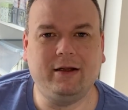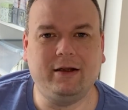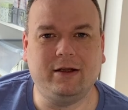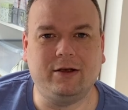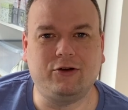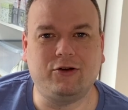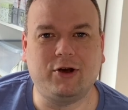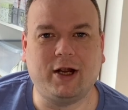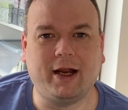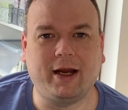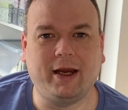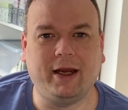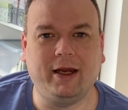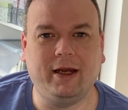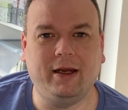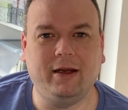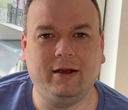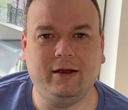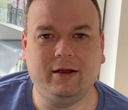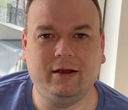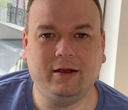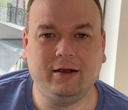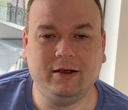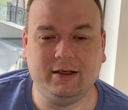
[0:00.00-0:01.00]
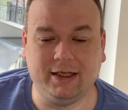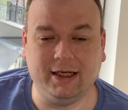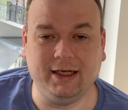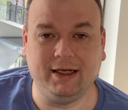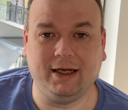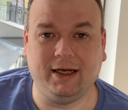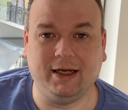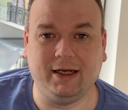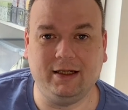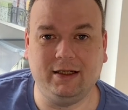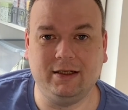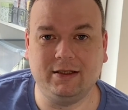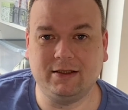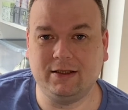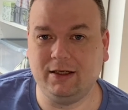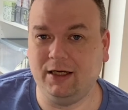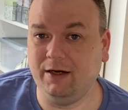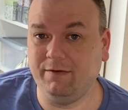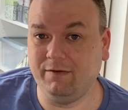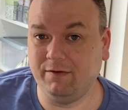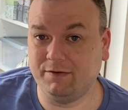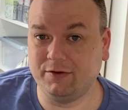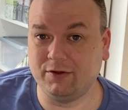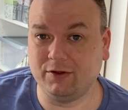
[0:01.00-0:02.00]
tracking details,
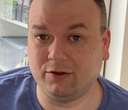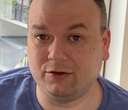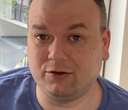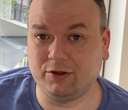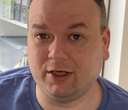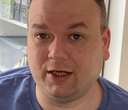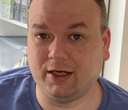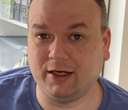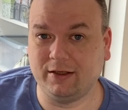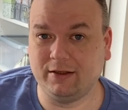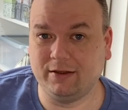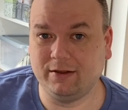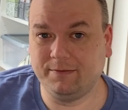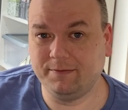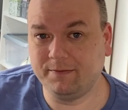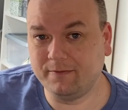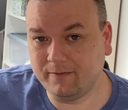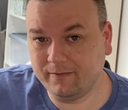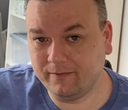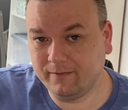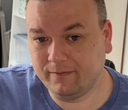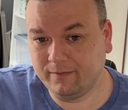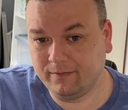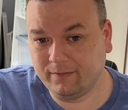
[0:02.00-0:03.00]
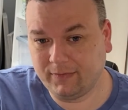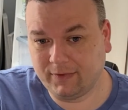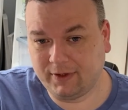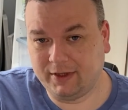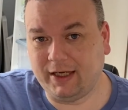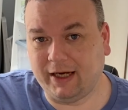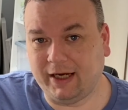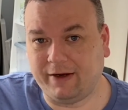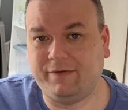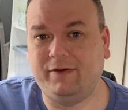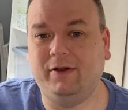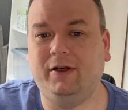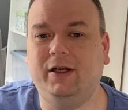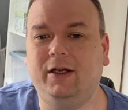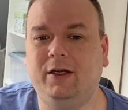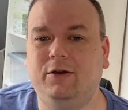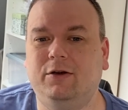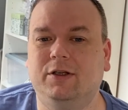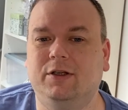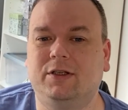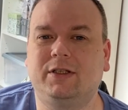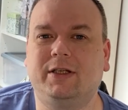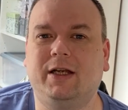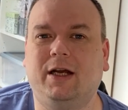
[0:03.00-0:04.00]
even if it's not tracked, definitely
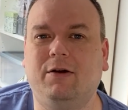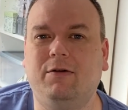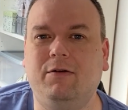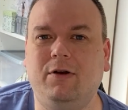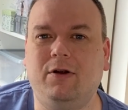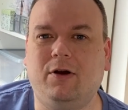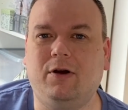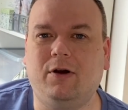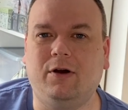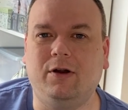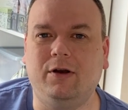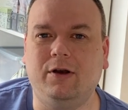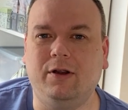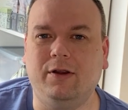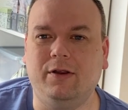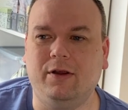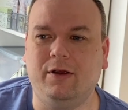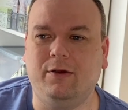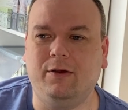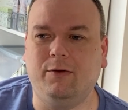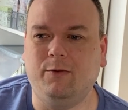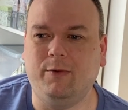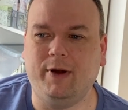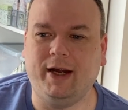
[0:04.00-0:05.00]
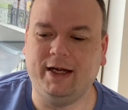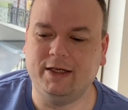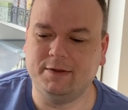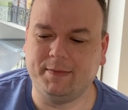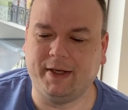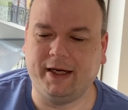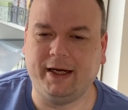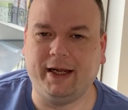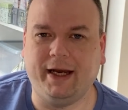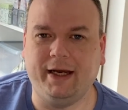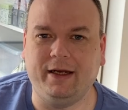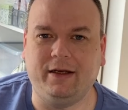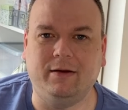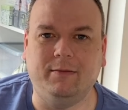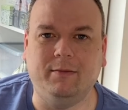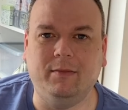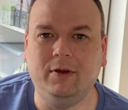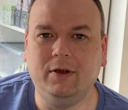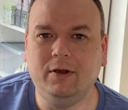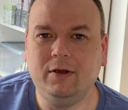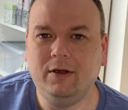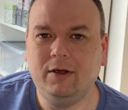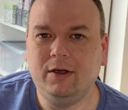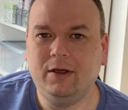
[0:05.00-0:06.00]
cuts down on the where's my item
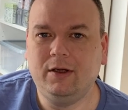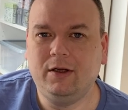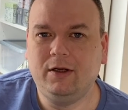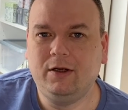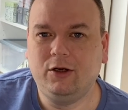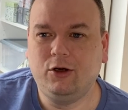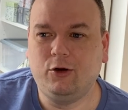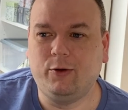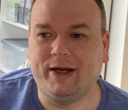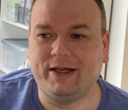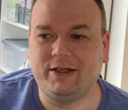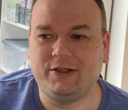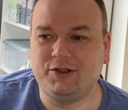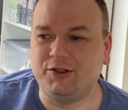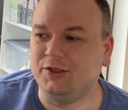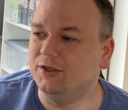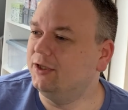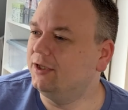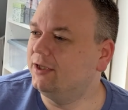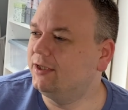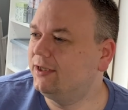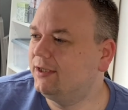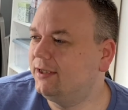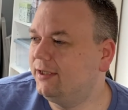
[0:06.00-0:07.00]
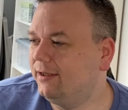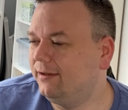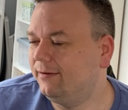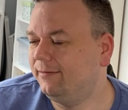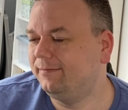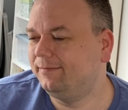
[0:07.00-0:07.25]
questions,